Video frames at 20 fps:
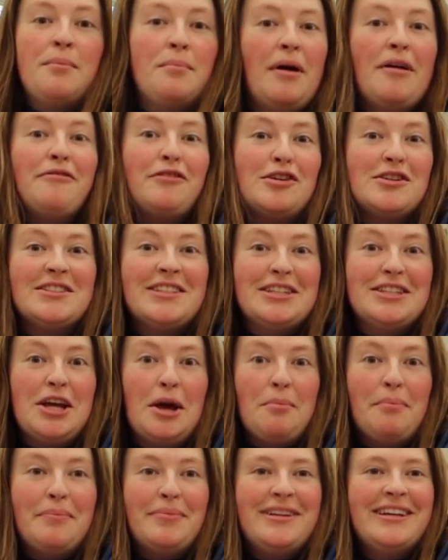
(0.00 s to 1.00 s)
My first
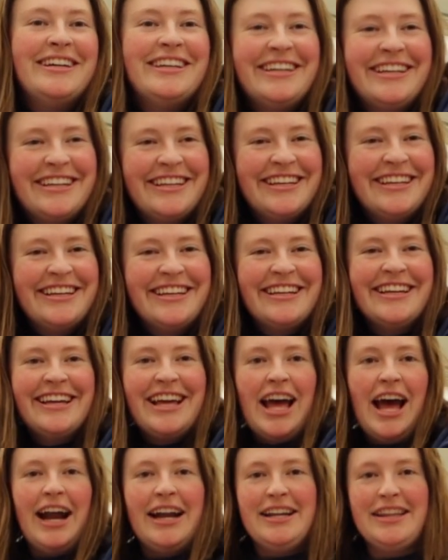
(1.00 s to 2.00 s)
attempt.
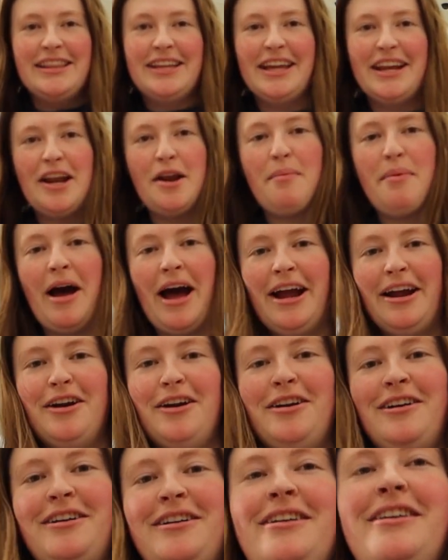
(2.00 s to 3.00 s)
I need to get it up higher.